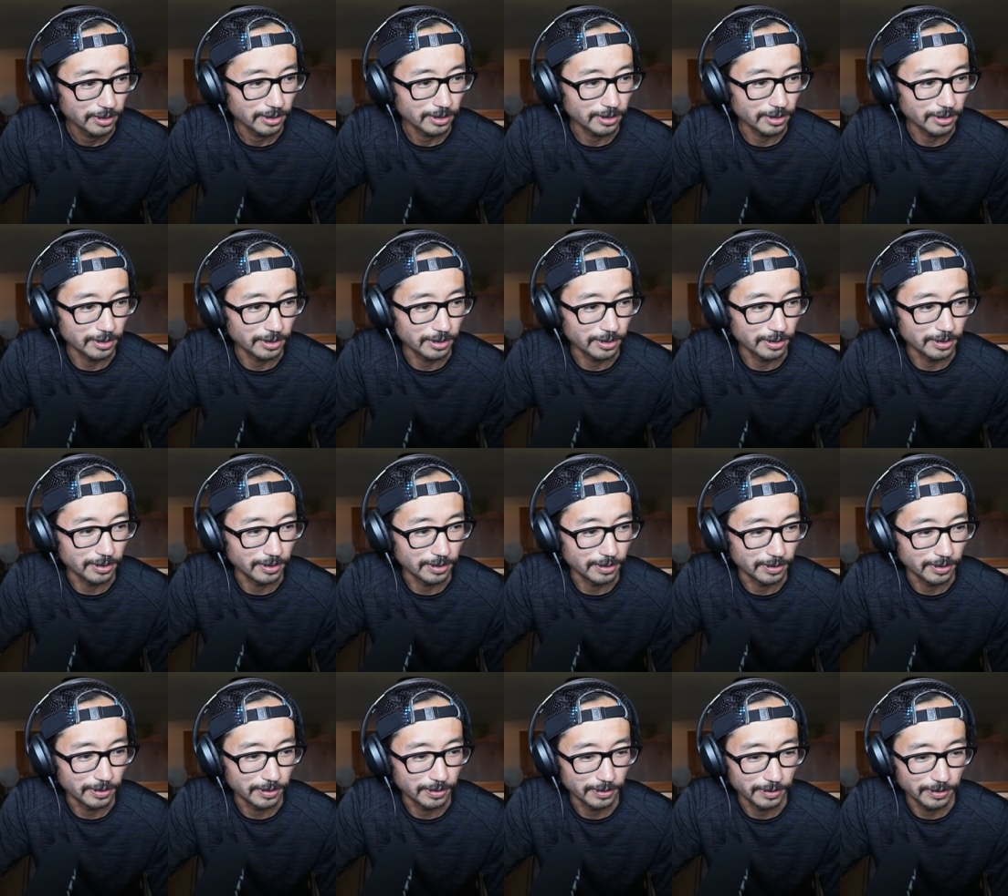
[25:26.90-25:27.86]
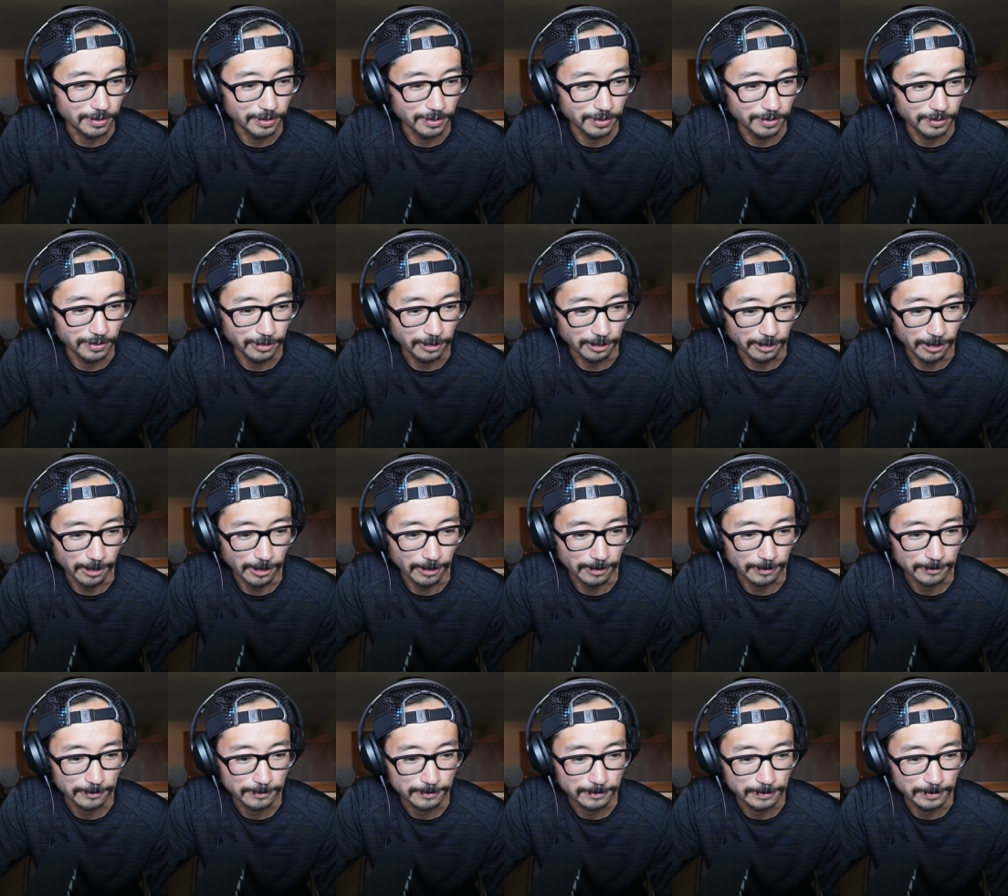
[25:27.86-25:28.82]
Yeah.
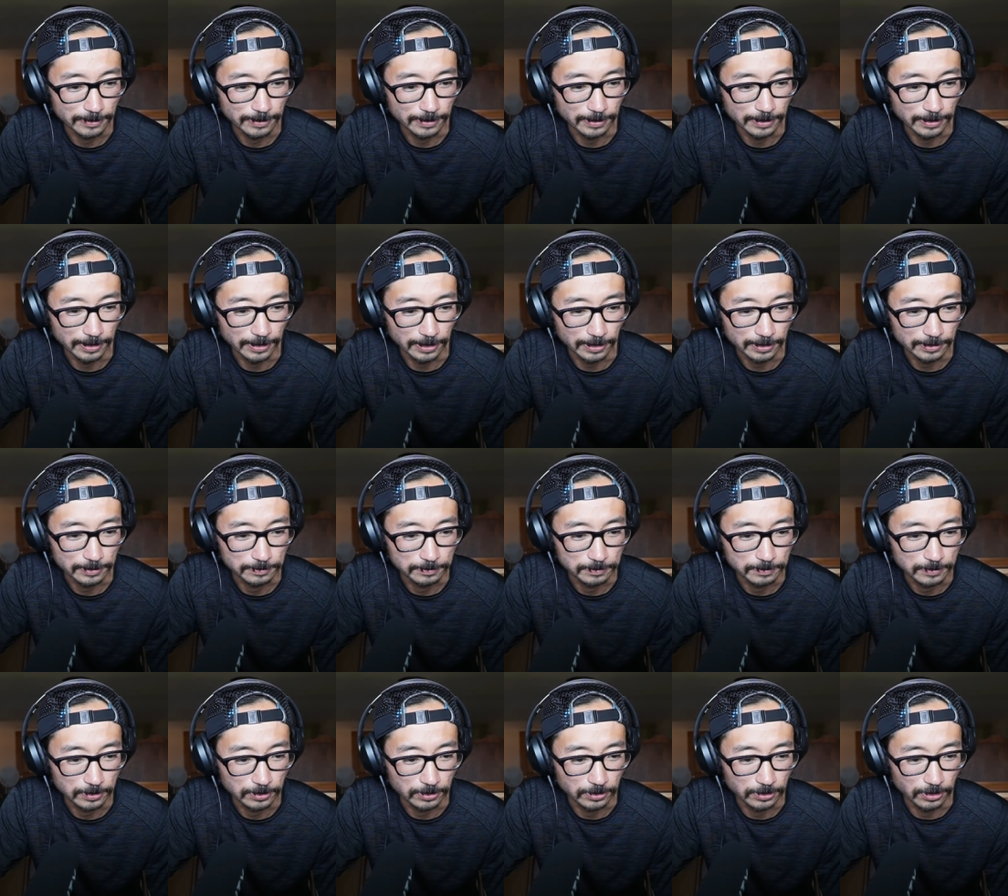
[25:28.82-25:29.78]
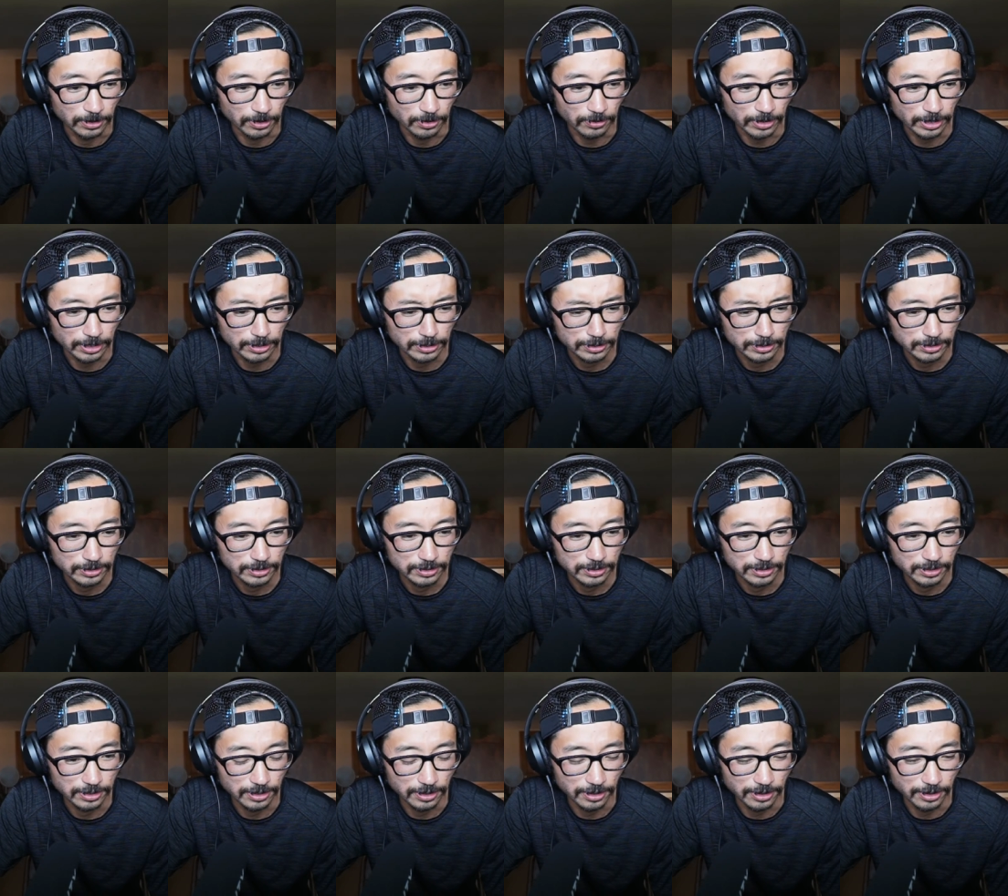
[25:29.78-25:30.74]
Yeah. All right.
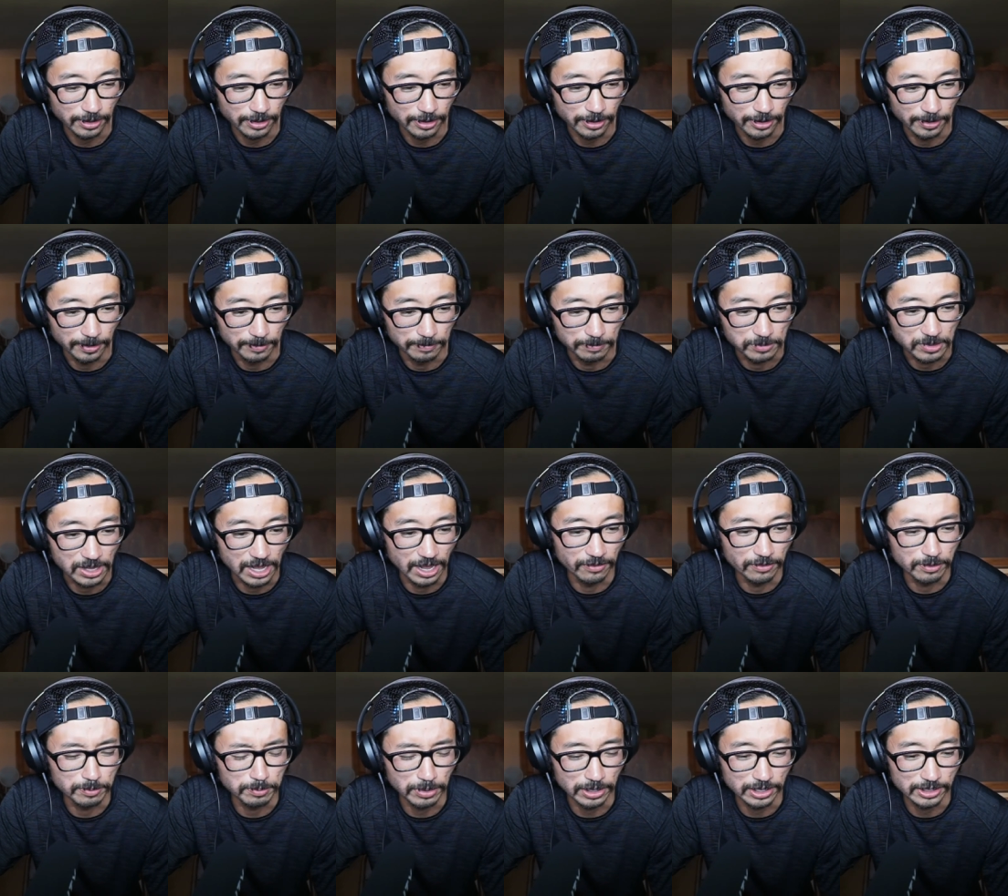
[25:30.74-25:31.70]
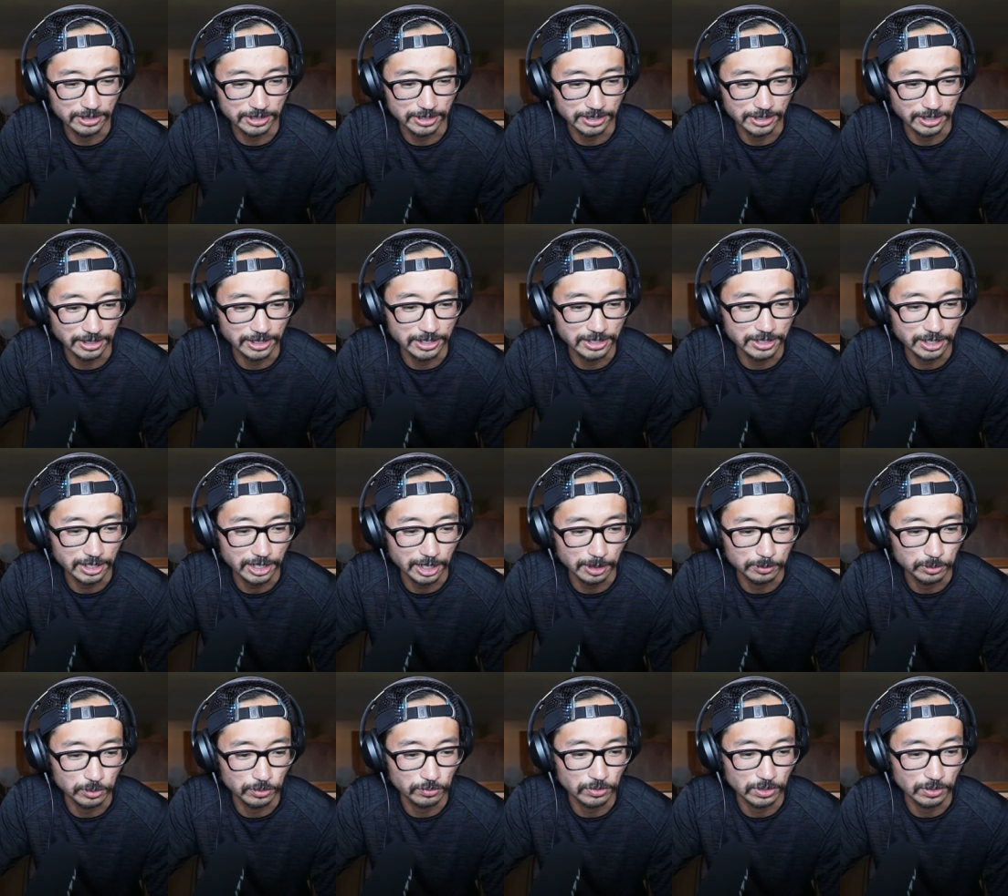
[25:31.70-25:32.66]
Kevin Brady says, at least it comes
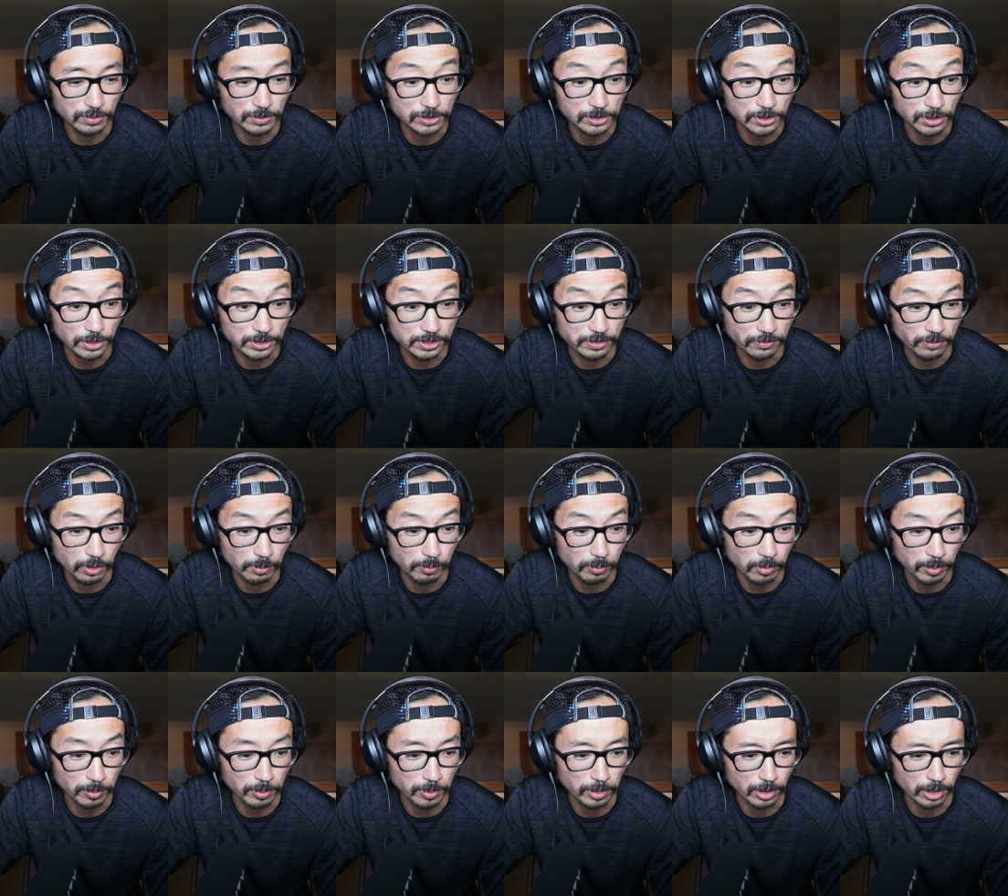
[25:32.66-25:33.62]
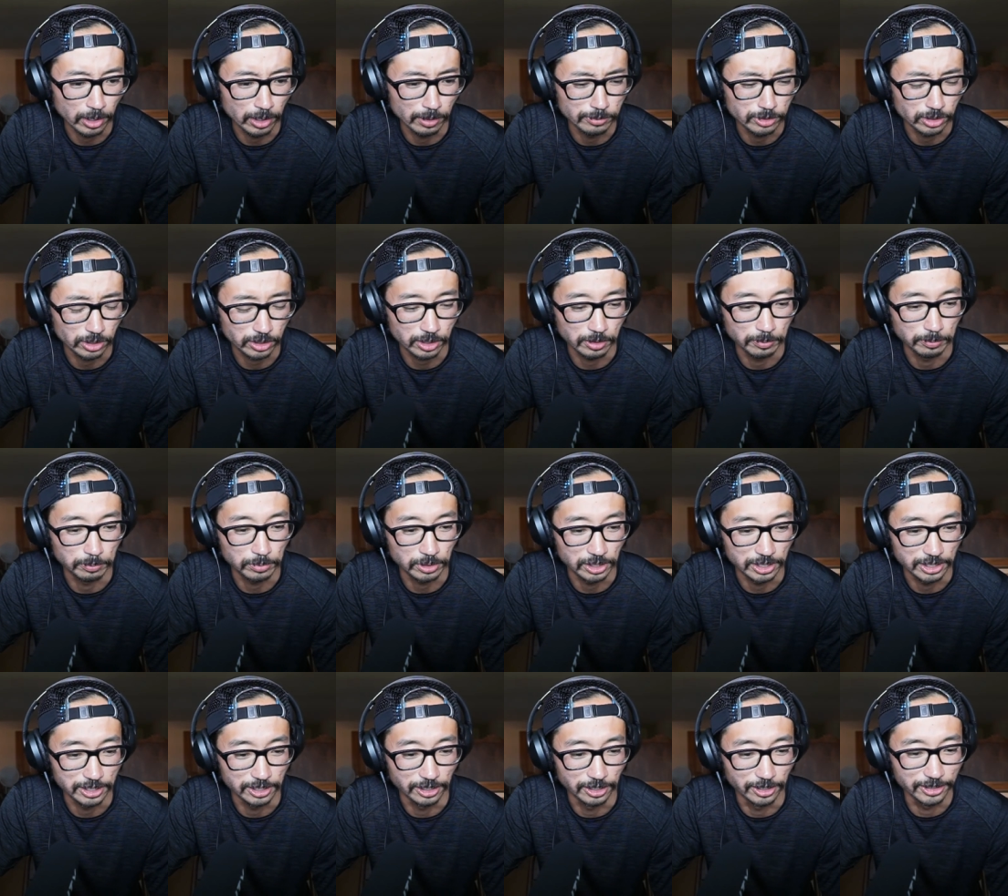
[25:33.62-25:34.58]
with free returns if your puppet arms are
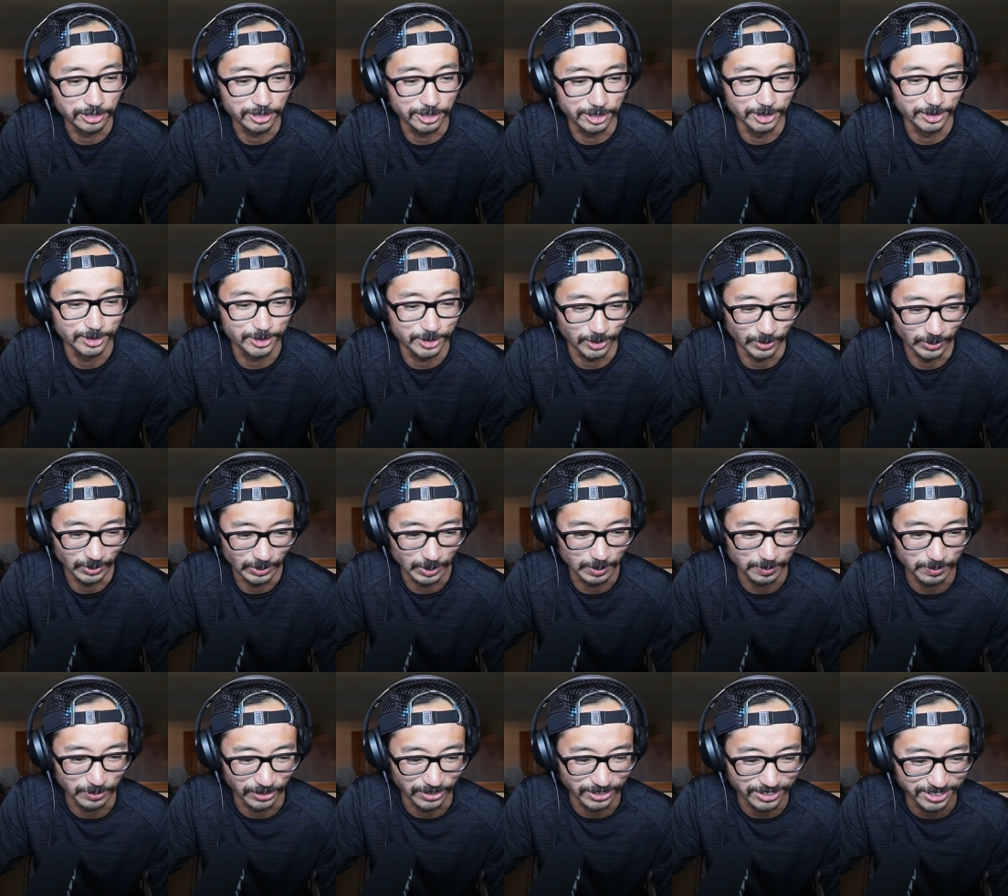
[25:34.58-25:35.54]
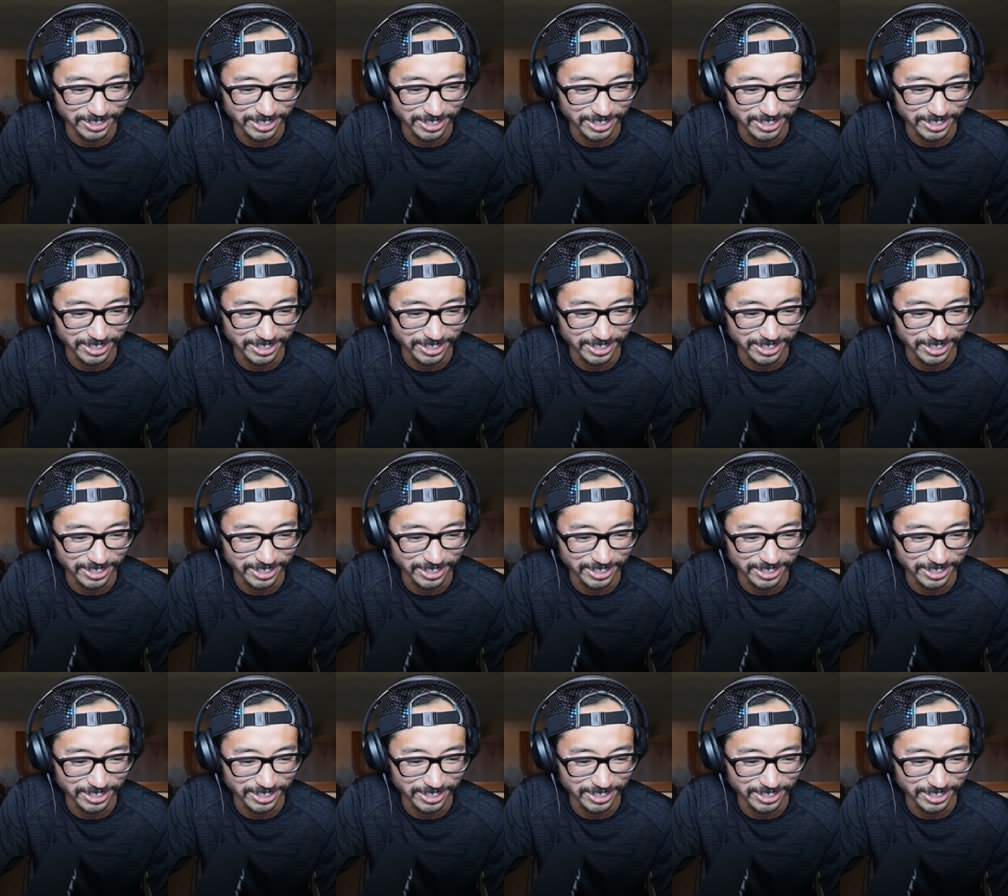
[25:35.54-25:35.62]
completely uncontrollable.